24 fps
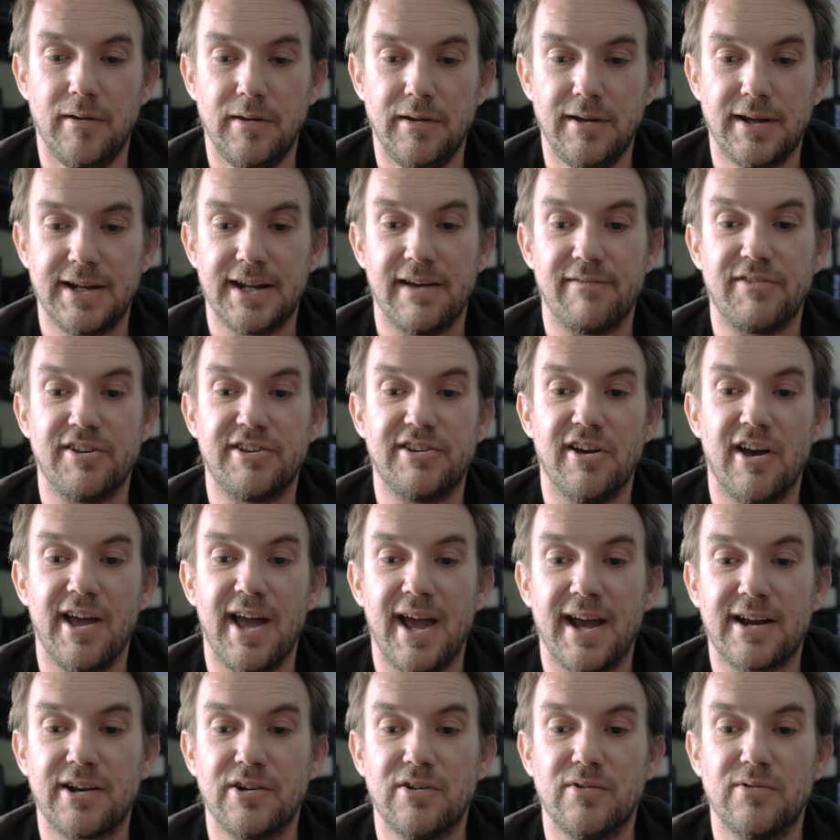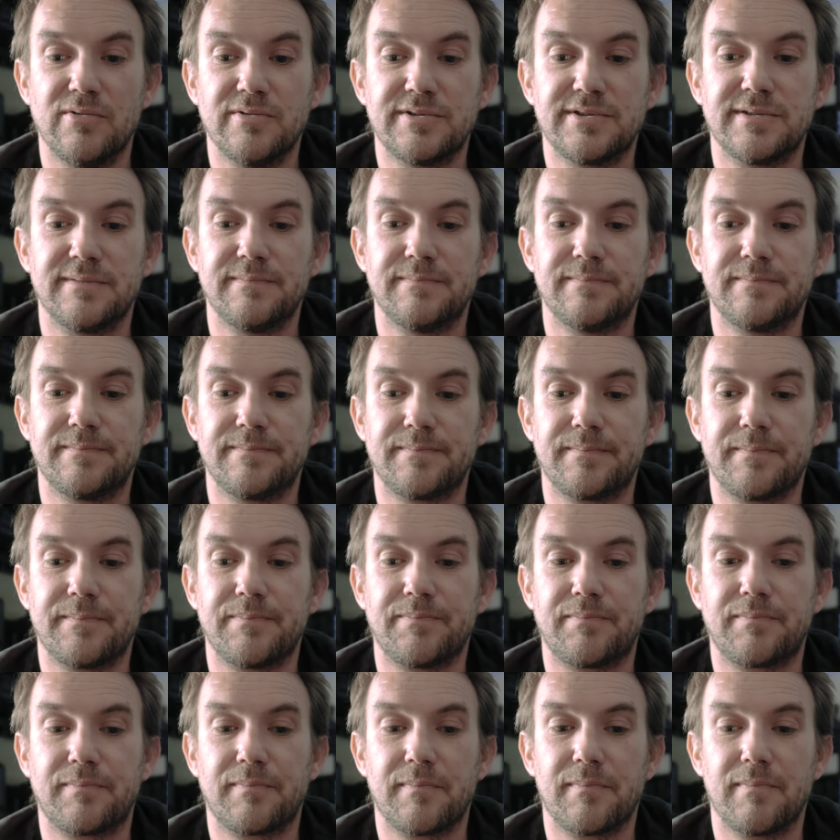You can have the diagonals,
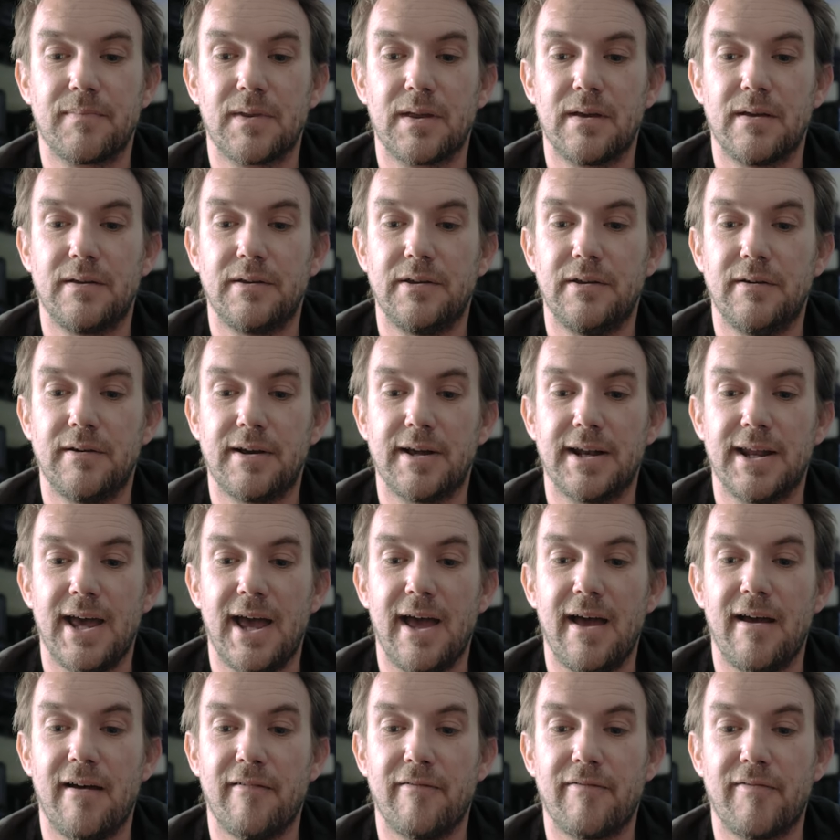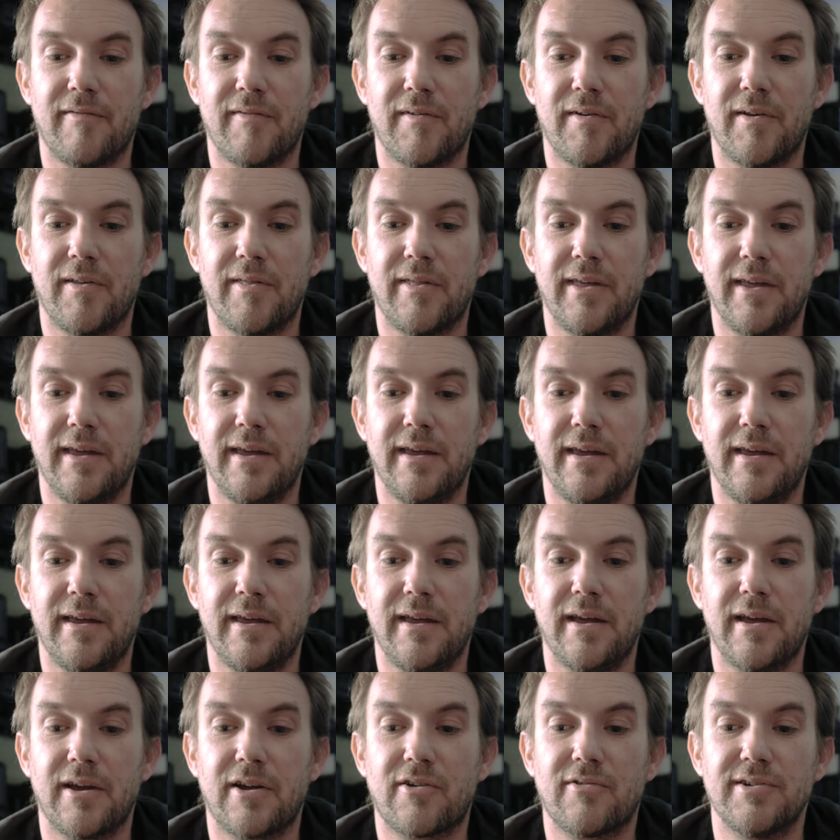you can have
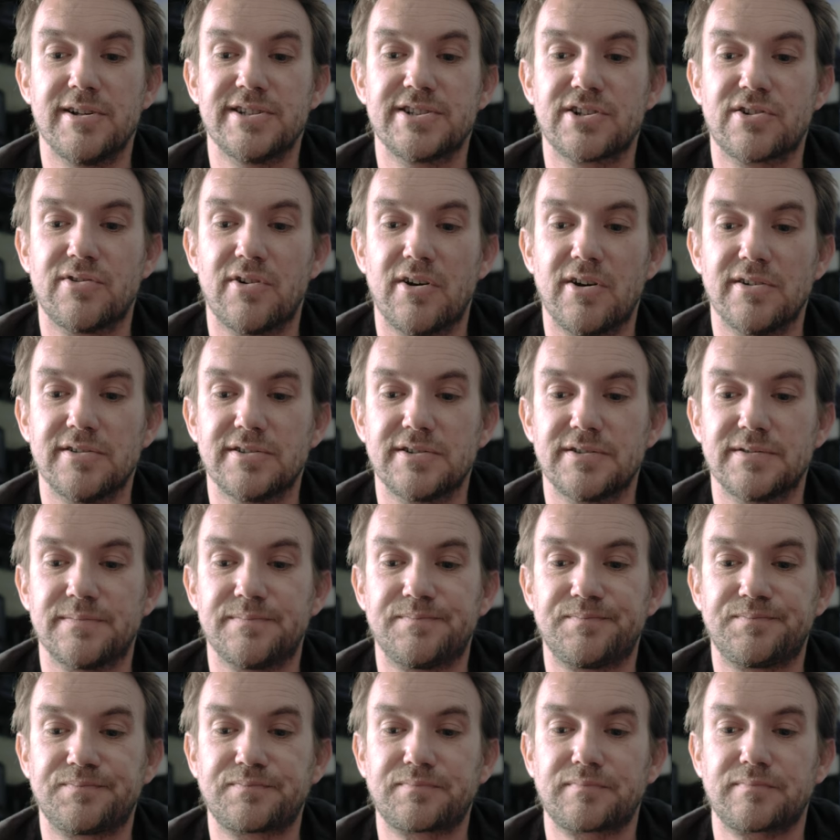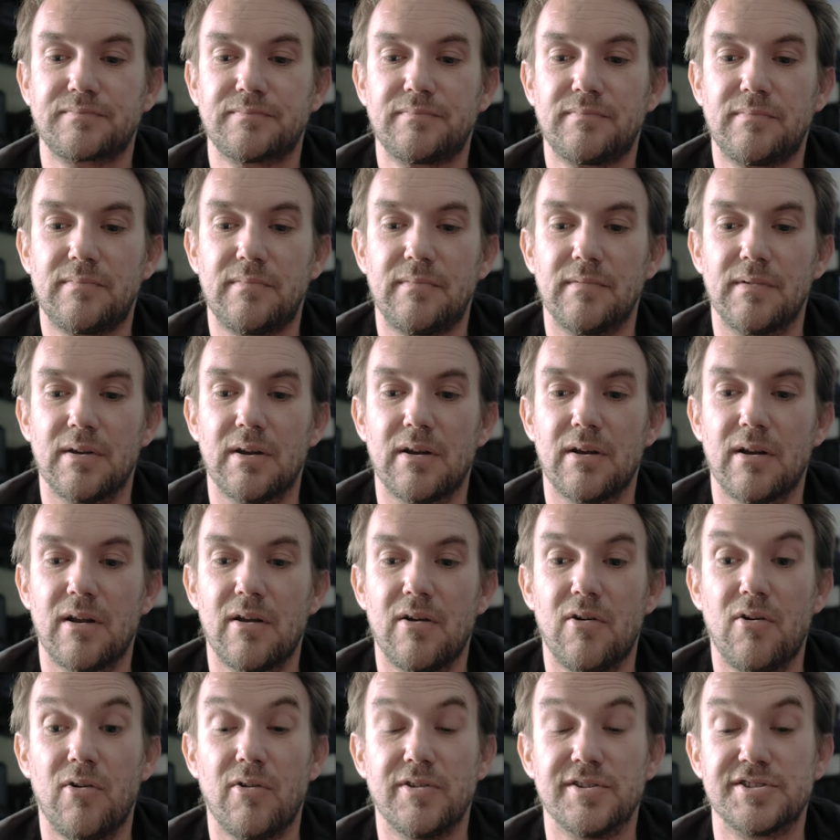the crisscross
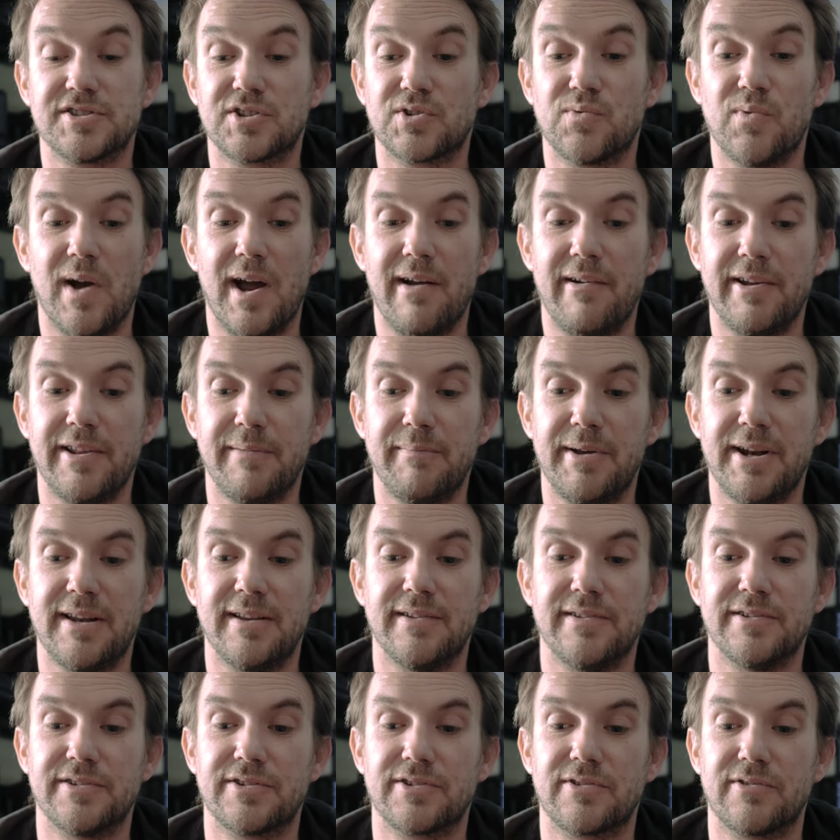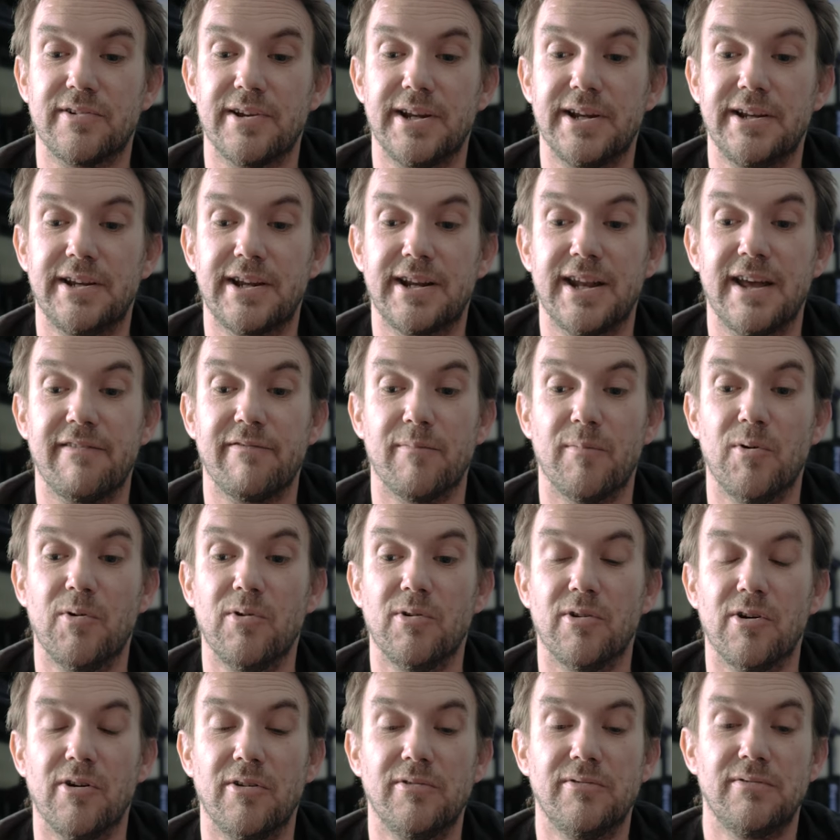or the square in the middle of the screen. You can have them
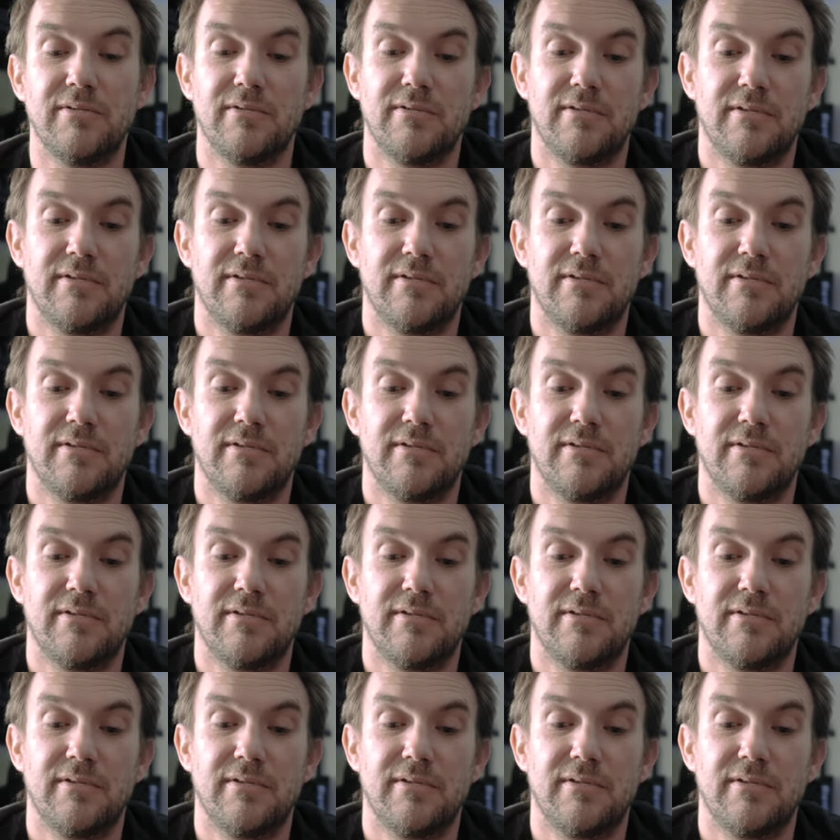all on.